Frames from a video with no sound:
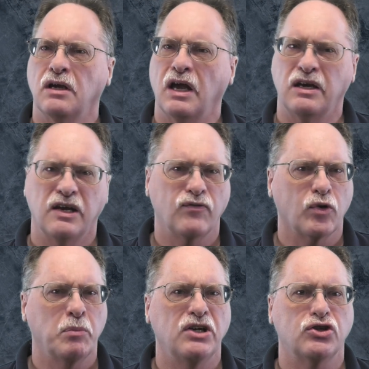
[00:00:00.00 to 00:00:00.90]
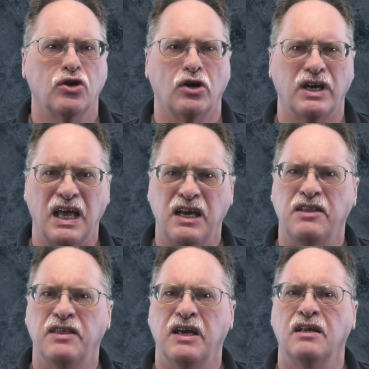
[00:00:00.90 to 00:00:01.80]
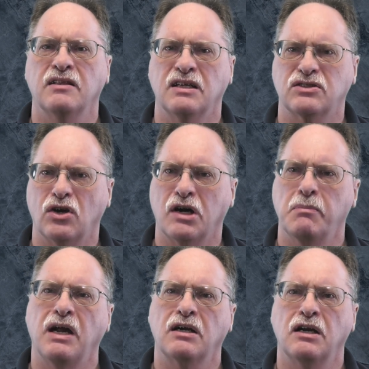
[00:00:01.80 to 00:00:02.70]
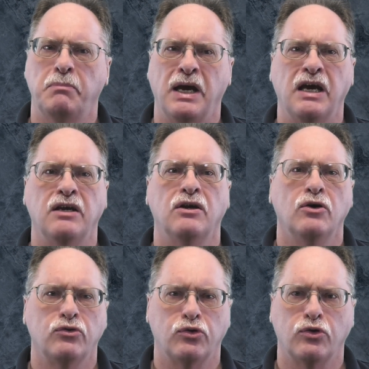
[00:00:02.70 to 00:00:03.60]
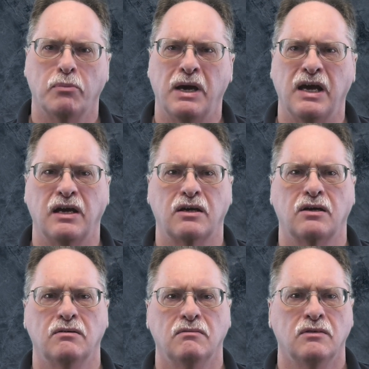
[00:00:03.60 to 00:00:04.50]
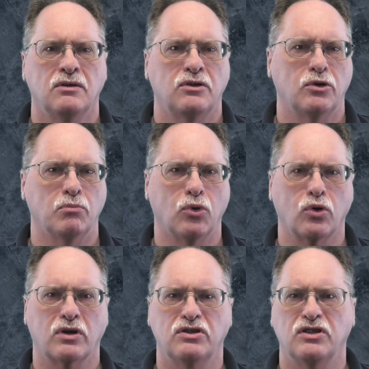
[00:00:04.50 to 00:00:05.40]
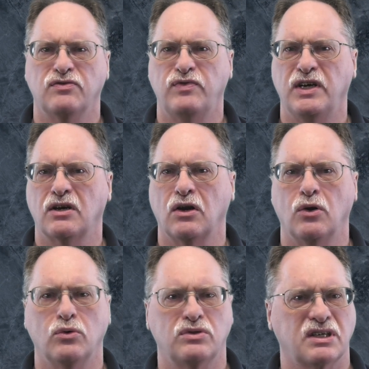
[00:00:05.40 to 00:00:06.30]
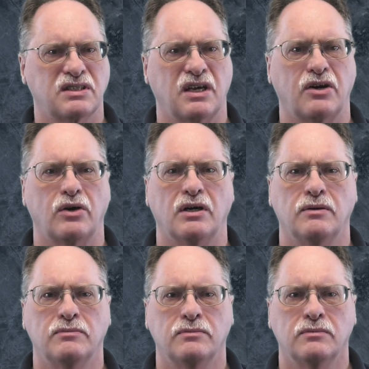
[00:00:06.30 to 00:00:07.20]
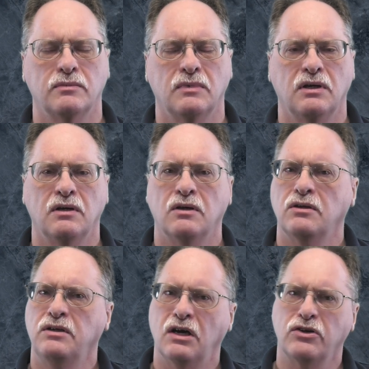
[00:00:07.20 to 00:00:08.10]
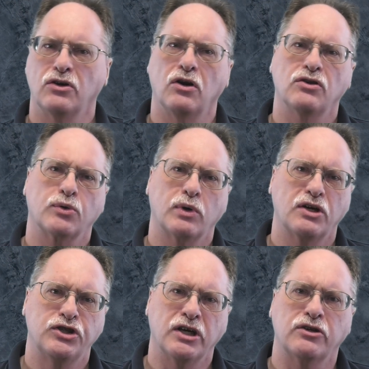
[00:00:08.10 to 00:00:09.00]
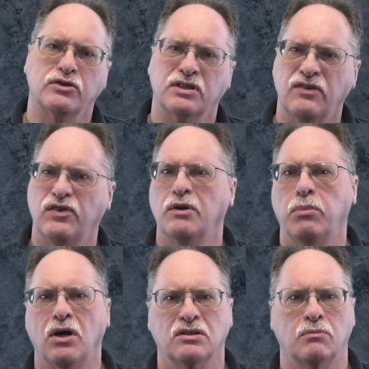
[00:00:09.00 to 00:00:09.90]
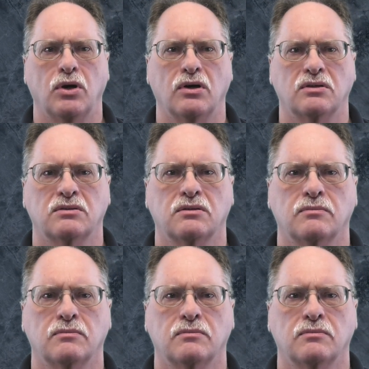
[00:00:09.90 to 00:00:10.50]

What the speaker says: and information on anything that's automatically paid through the bank, your mortgages, vehicle loans, etc. Now you'll also want to check your safety deposit box.